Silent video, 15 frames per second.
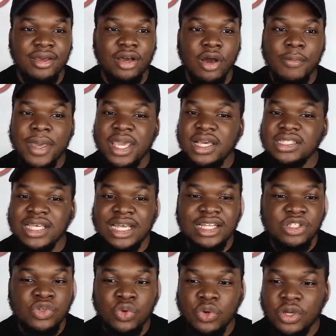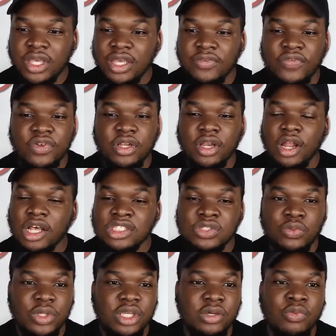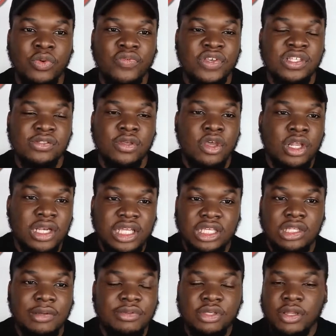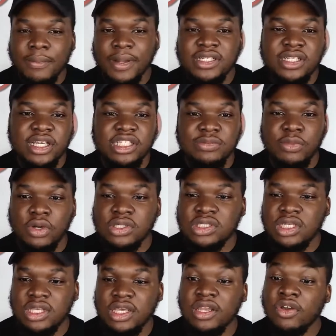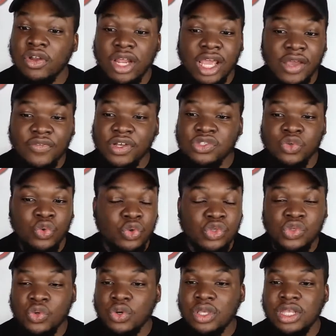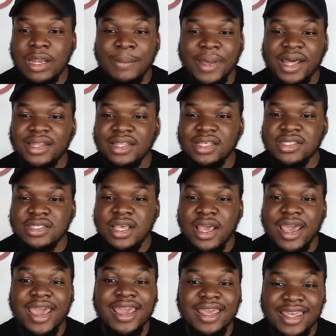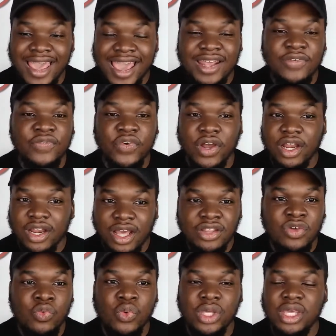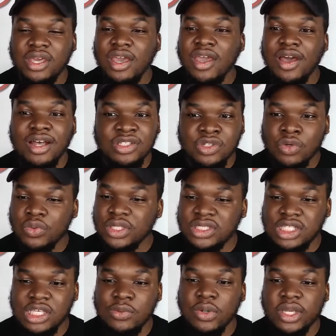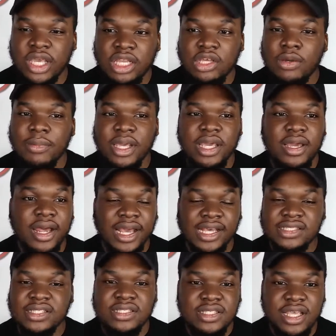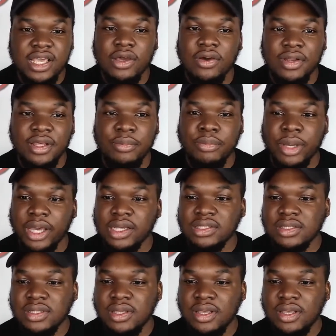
Omega's had it talking for the last week with his lead up to the match against Moxley, and they're going to have us all talking about this again for another week until we see what Kenny Omega has to say on Impact.